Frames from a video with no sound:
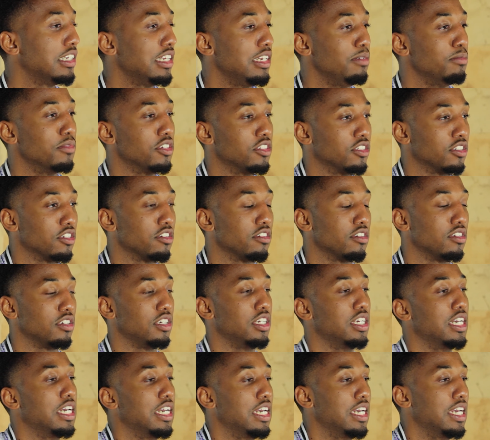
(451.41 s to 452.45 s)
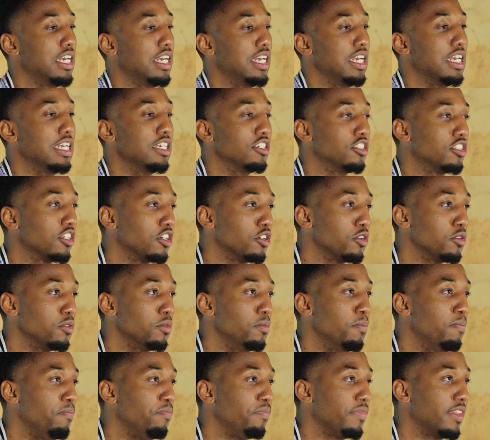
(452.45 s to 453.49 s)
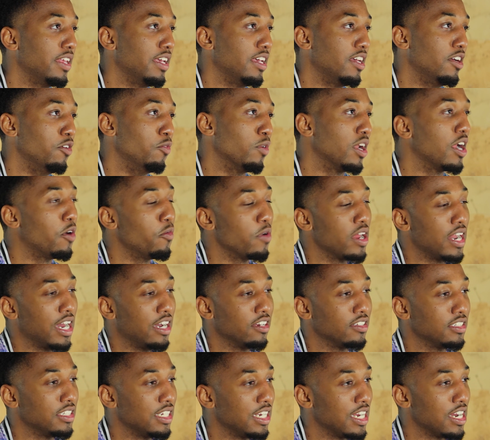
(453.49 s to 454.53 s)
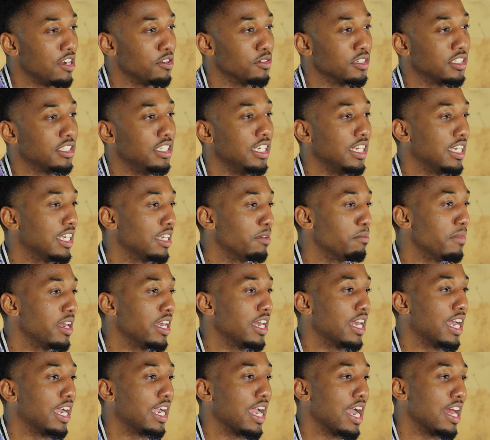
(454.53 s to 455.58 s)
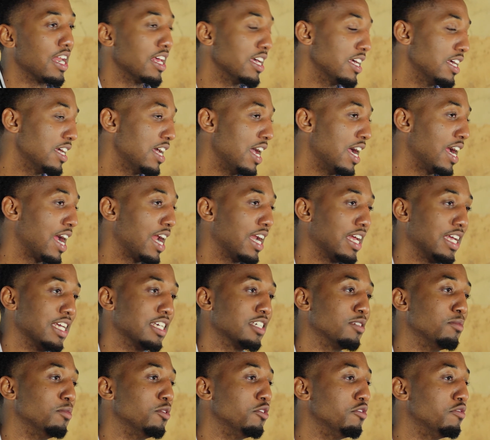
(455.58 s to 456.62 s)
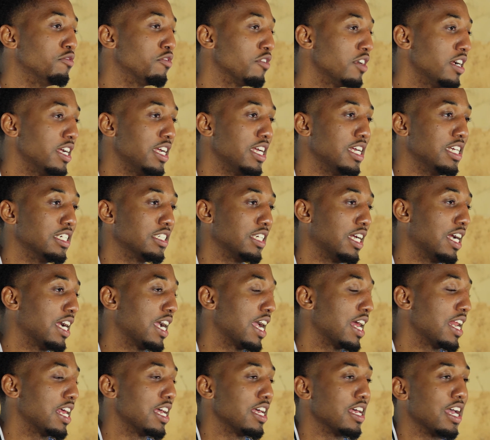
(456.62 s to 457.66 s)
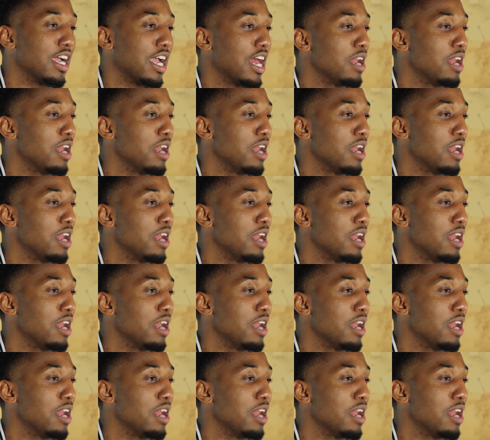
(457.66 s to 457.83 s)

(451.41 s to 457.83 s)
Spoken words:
City, Missouri. And so when I went out there, I was thinking, man, I gotta get some new friends. Like, I